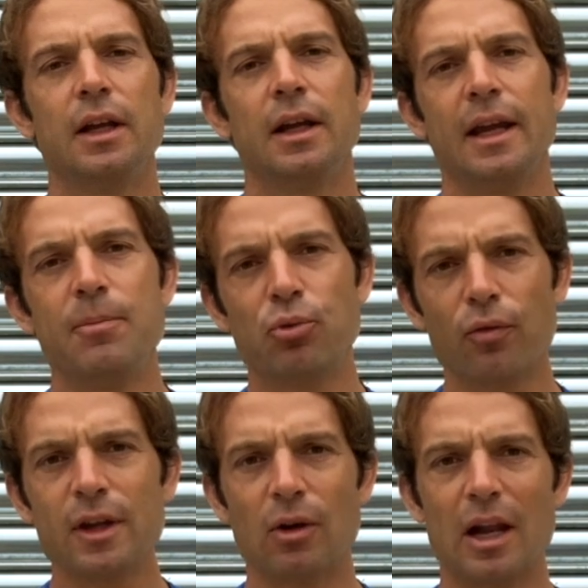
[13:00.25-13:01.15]

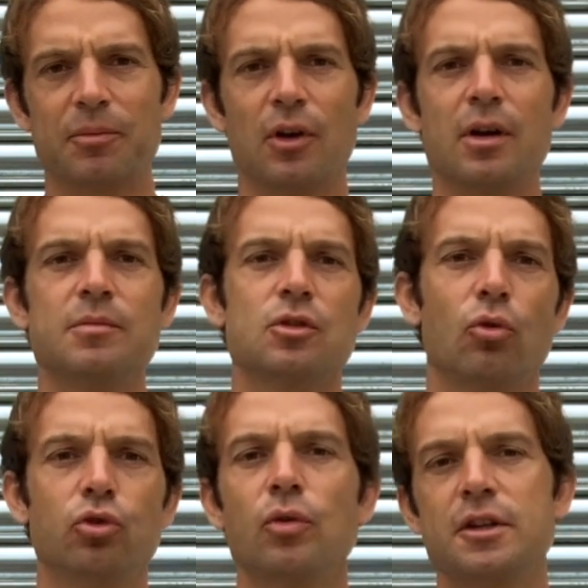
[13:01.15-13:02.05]
improving your lap times or
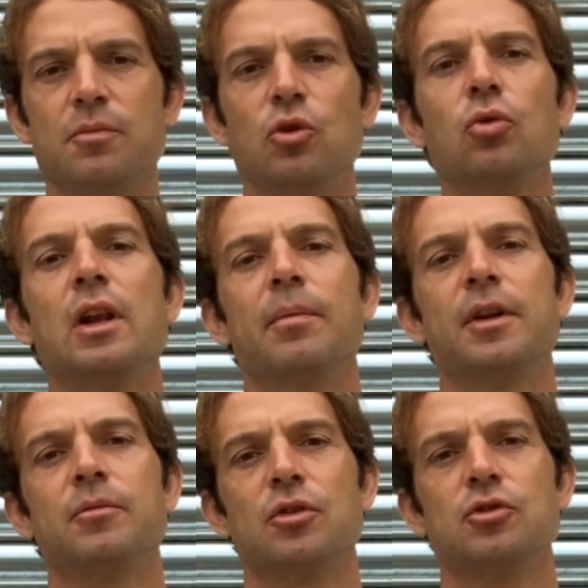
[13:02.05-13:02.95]
doing some good lap
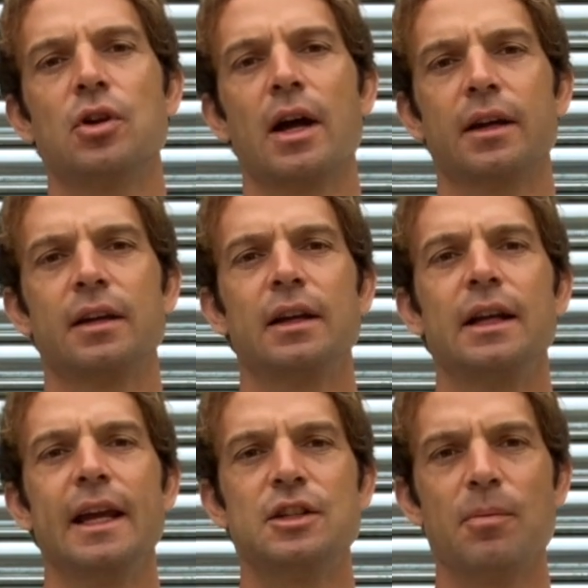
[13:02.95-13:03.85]
times on track,
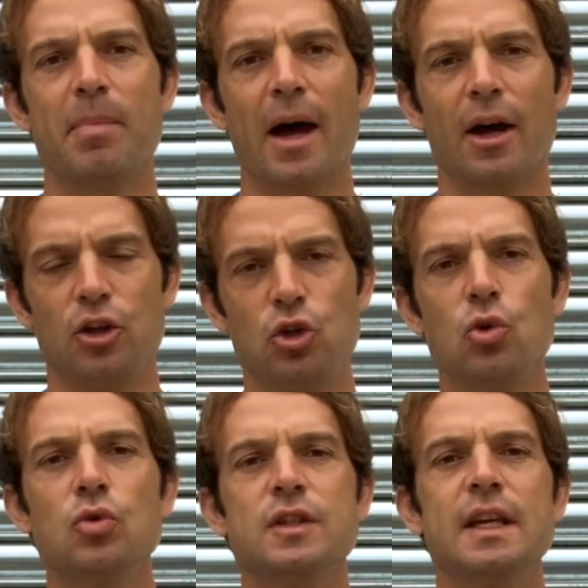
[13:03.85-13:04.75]
it's about
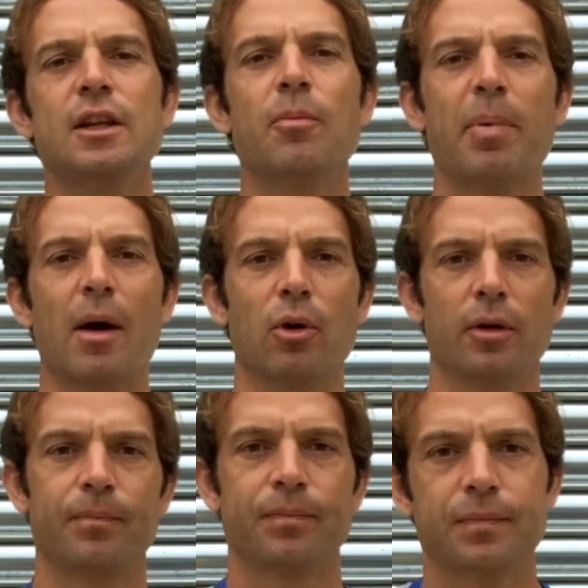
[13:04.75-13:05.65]
using the power.
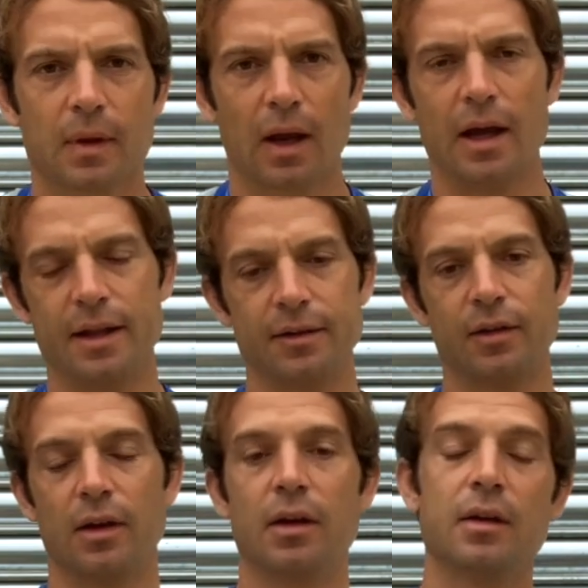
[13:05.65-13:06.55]
And
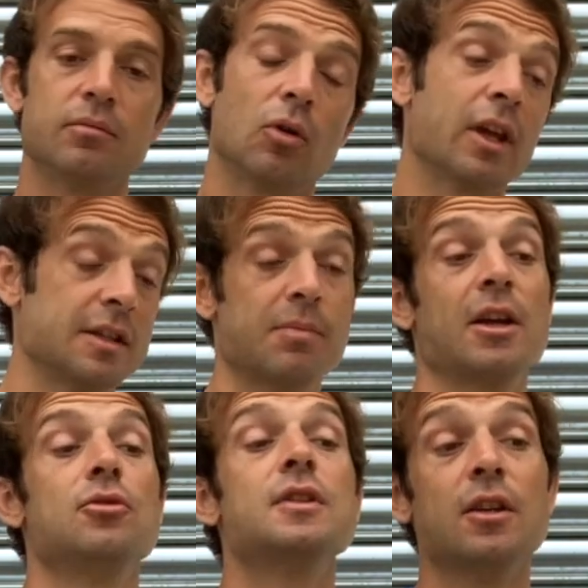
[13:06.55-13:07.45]
okay, it's about
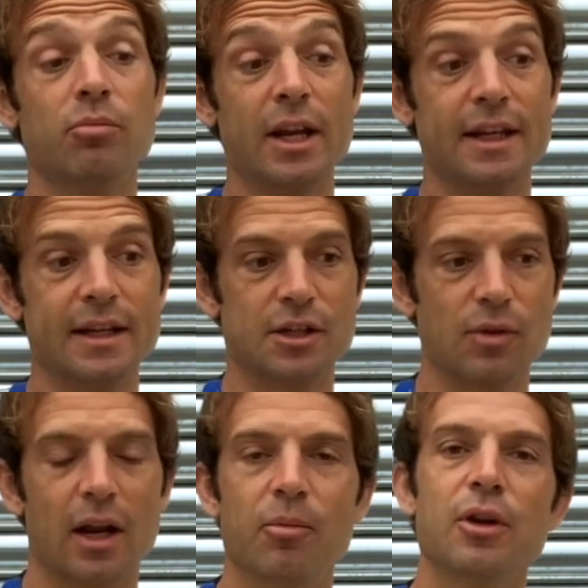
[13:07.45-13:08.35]
using the braking as well.
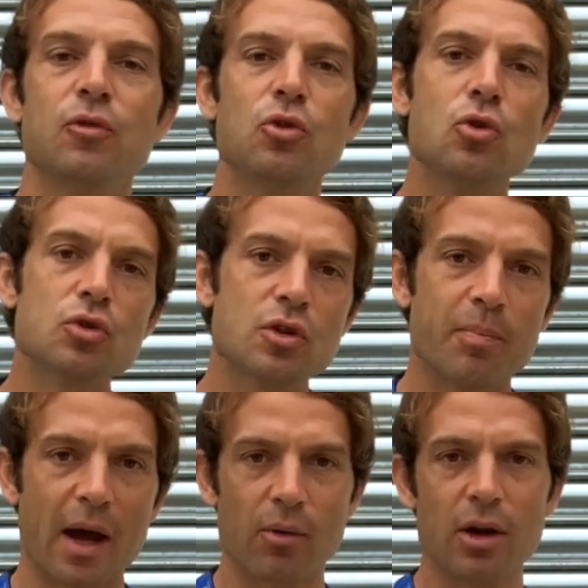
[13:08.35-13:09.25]
But if you use the
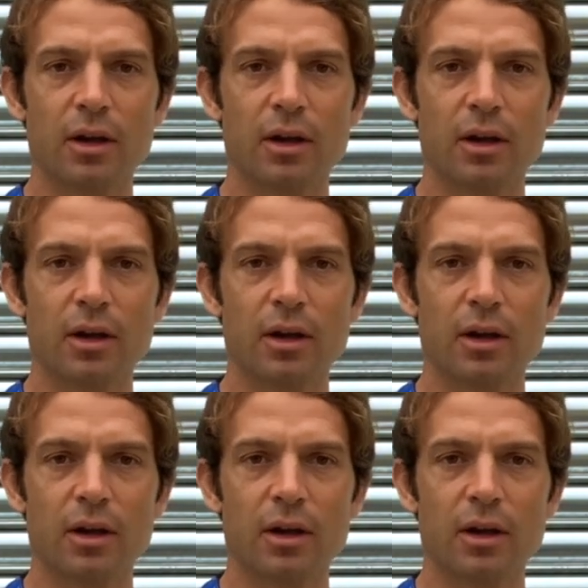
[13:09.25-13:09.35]
power,